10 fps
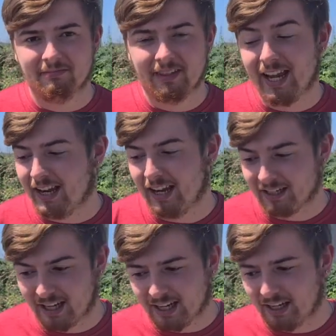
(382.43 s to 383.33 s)
Yeah,
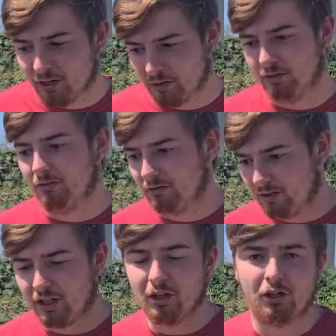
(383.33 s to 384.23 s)
and getting it on yeah.
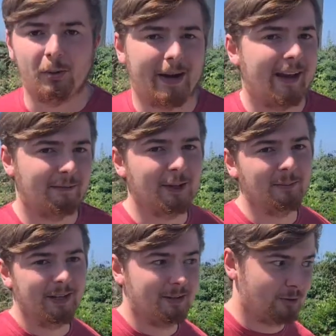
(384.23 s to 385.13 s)
the YouTube
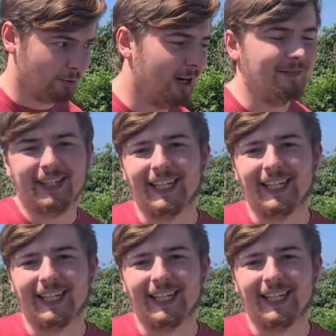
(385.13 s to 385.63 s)
platform driving.